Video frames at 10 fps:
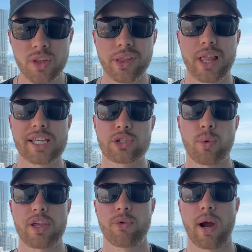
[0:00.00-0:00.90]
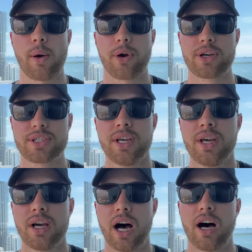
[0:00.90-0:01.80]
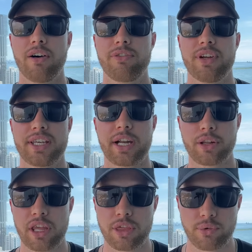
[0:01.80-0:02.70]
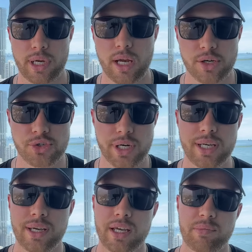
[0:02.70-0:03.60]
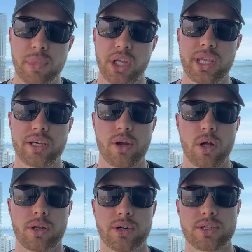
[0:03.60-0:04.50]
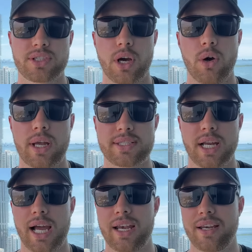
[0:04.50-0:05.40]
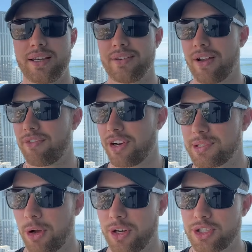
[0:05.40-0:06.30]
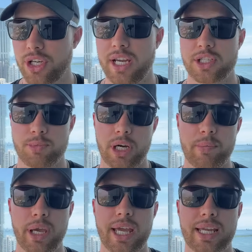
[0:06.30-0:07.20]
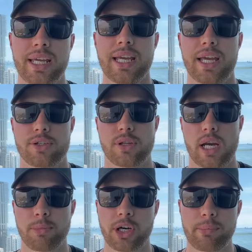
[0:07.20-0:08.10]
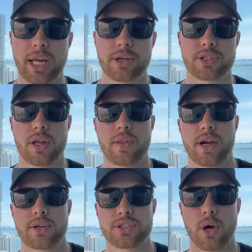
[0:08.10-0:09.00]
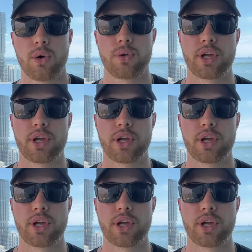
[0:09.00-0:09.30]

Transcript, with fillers: the last 24 hours of nearly $300 million. So it's not a very small exchange. It's pretty big, and there's a lot of market makers on there. So